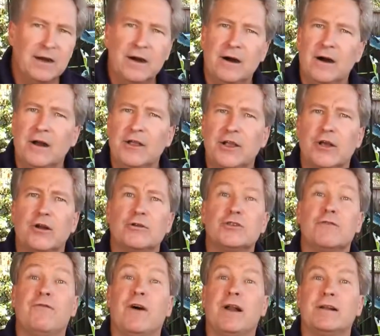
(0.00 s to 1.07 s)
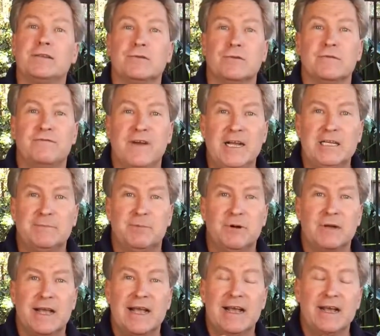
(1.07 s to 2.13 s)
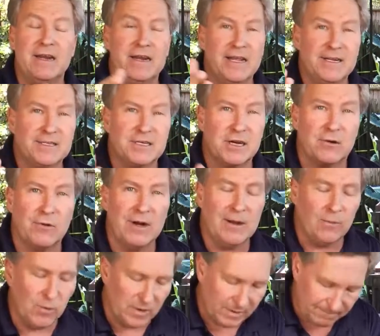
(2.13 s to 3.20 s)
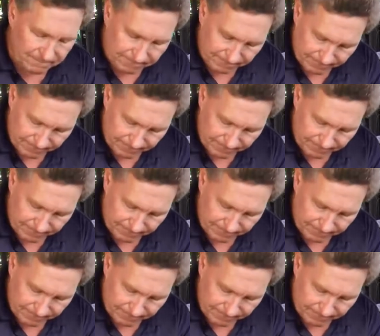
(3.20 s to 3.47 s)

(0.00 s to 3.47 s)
Uh, you can also find us on Facebook and Instagram where,